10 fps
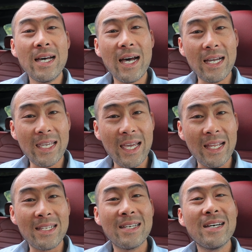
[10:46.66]

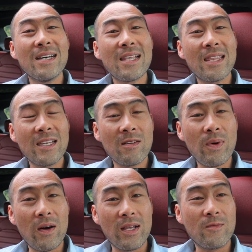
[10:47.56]
Again, think
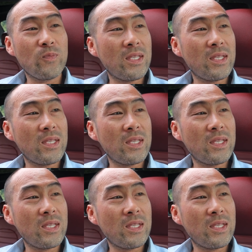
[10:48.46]
about it.